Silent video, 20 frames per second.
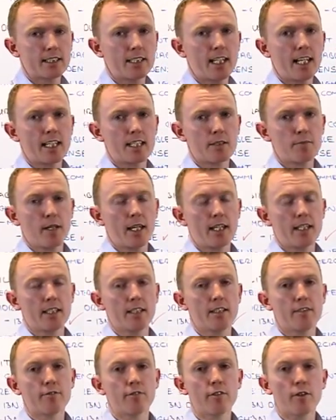test
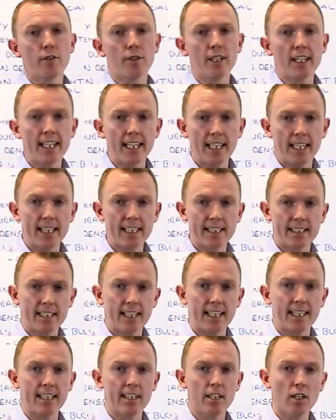method for
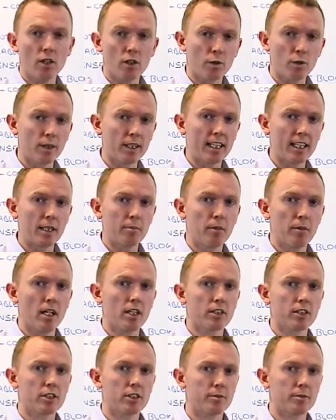AAC or Quinn Lite
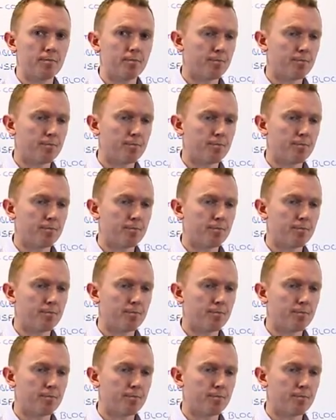blocks.